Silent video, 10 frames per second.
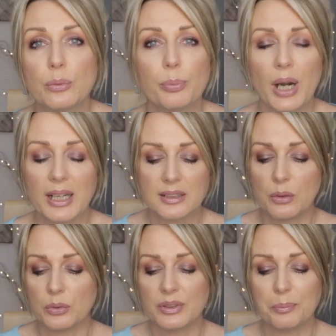price,
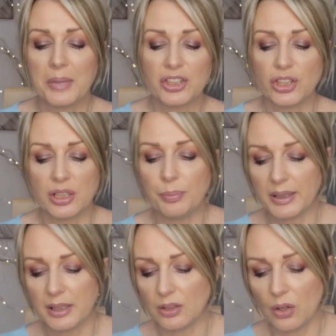so it's much
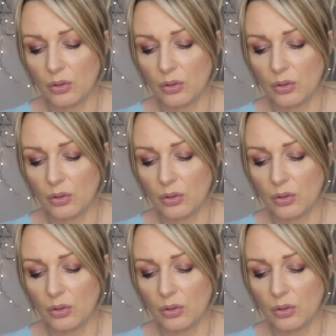cheaper than